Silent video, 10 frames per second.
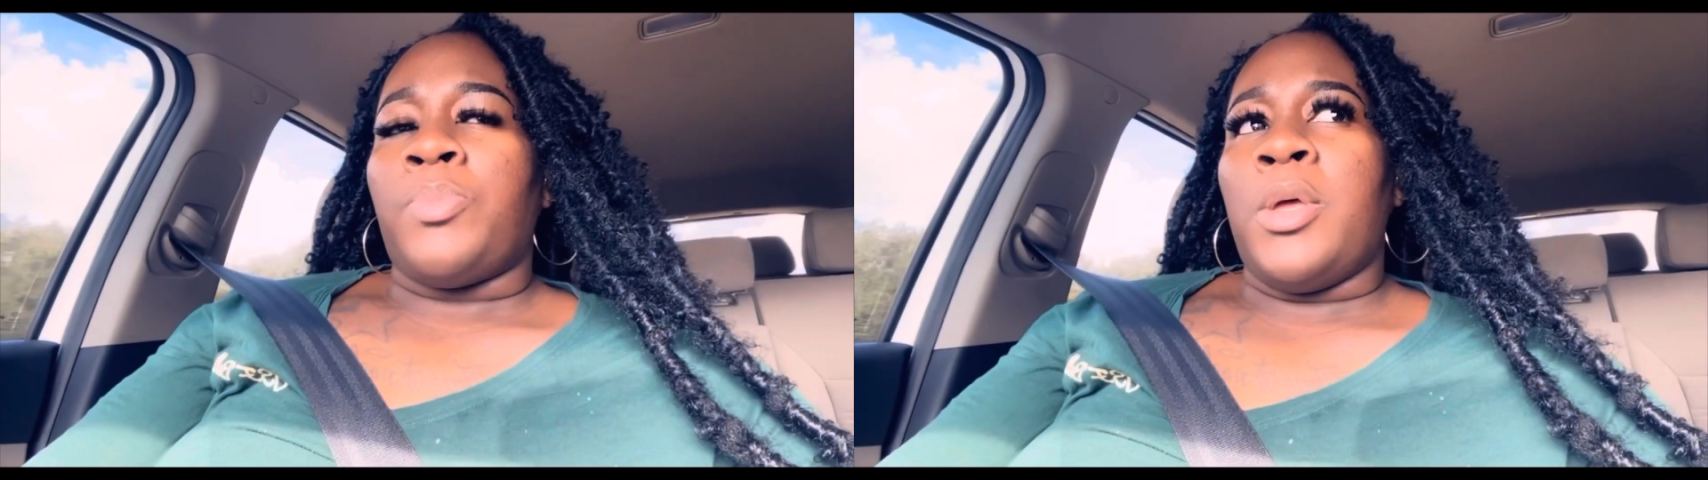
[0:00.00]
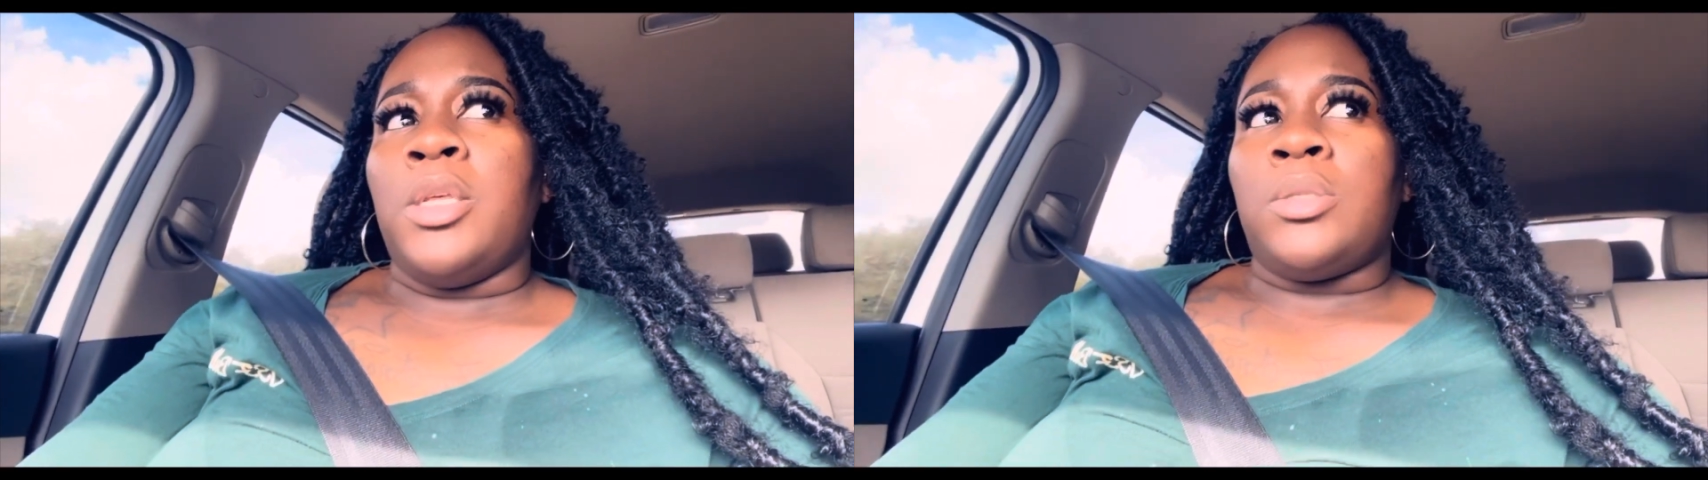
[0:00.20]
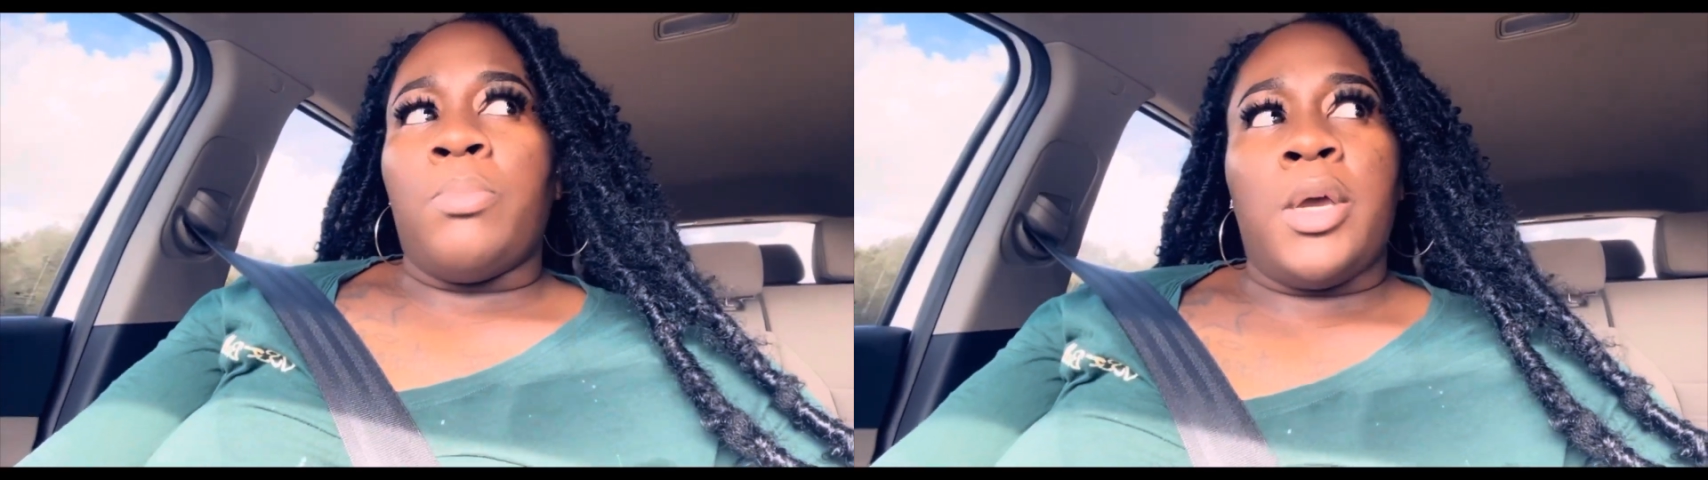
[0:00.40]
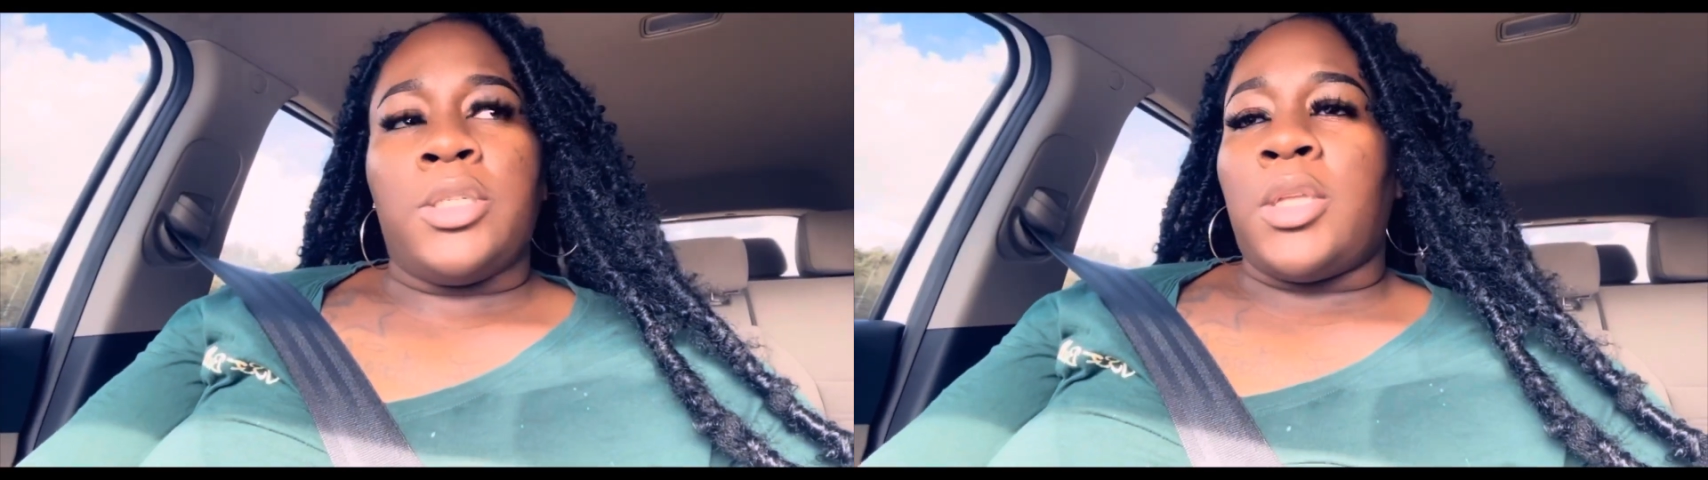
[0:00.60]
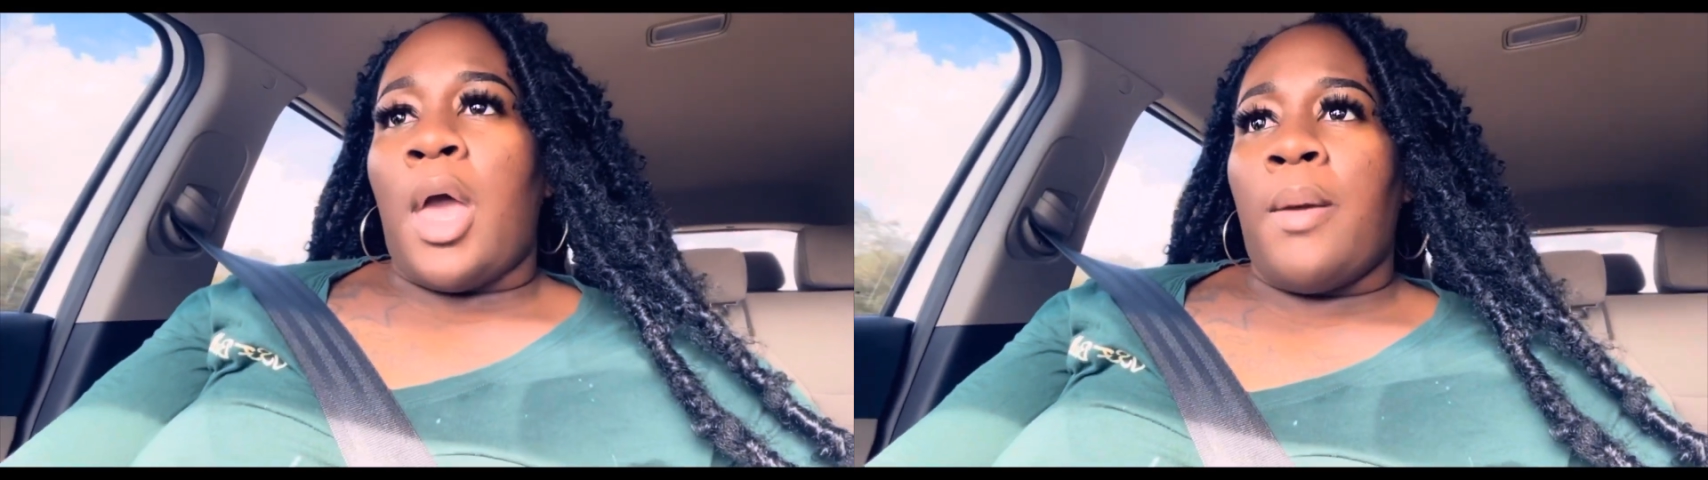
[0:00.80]
as much
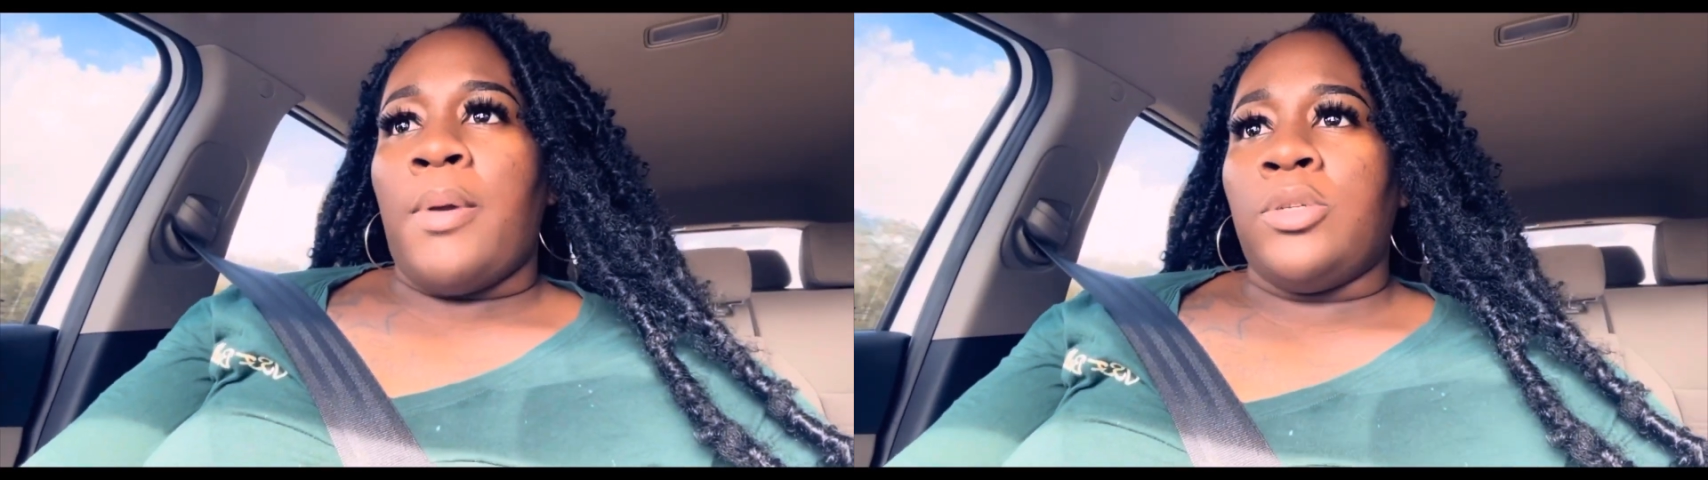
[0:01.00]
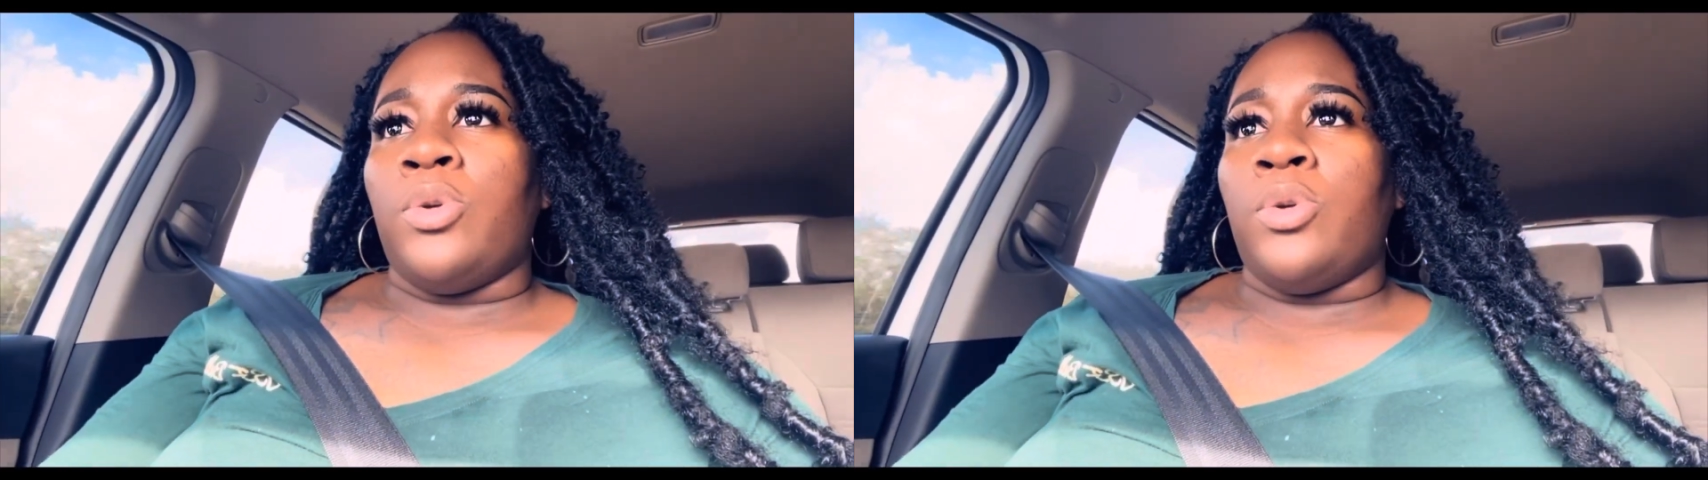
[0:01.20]
time as you